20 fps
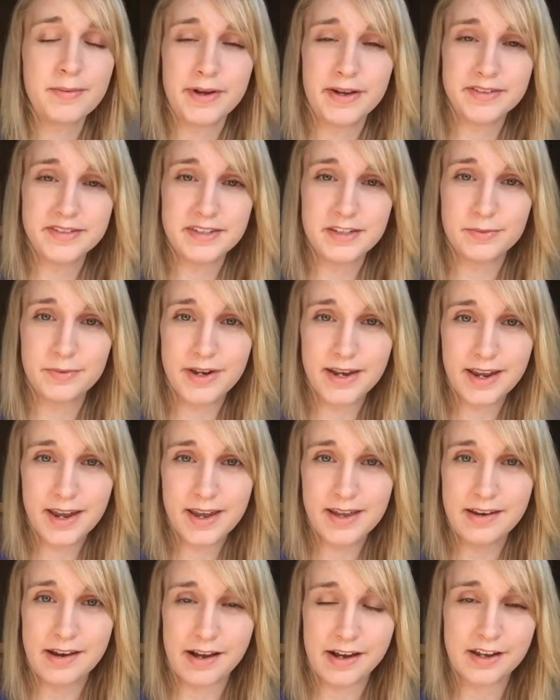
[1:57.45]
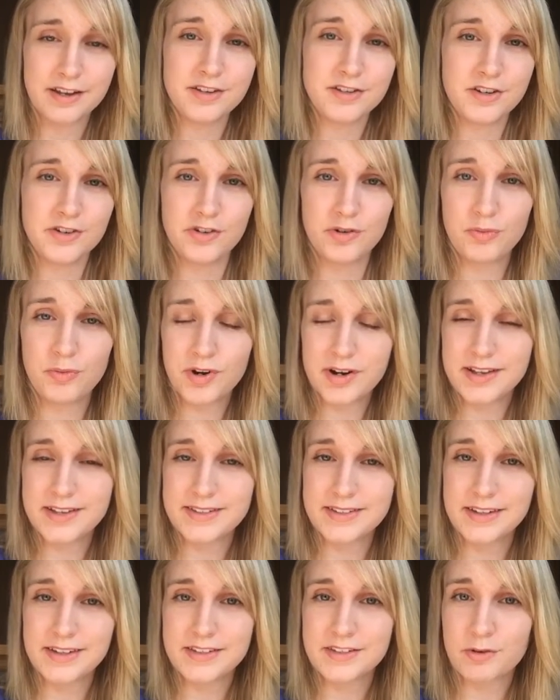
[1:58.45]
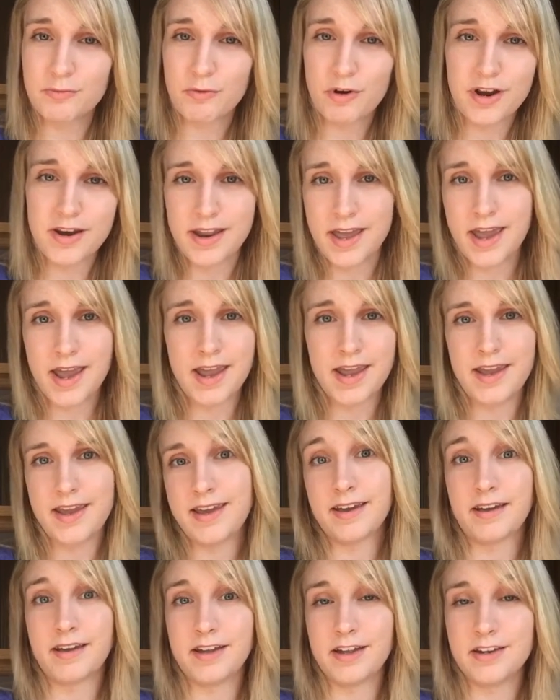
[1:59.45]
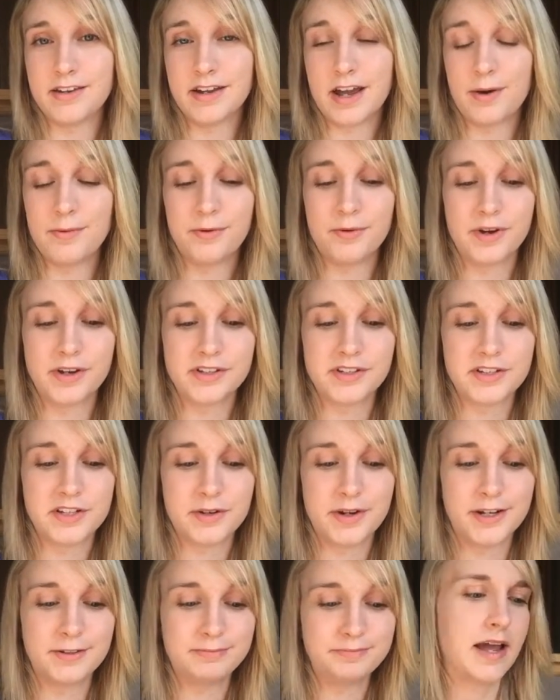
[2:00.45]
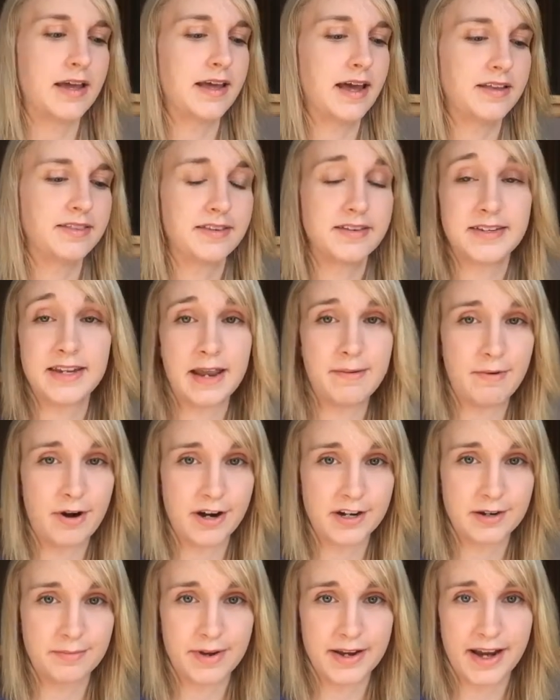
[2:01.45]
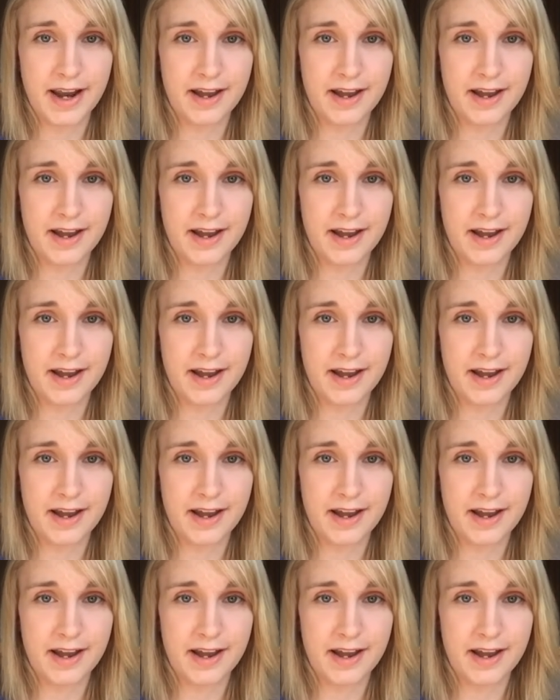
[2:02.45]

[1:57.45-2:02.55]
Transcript: miles this weekend. I can do 26 in one day, and I'm going to do it. I had the day marked on my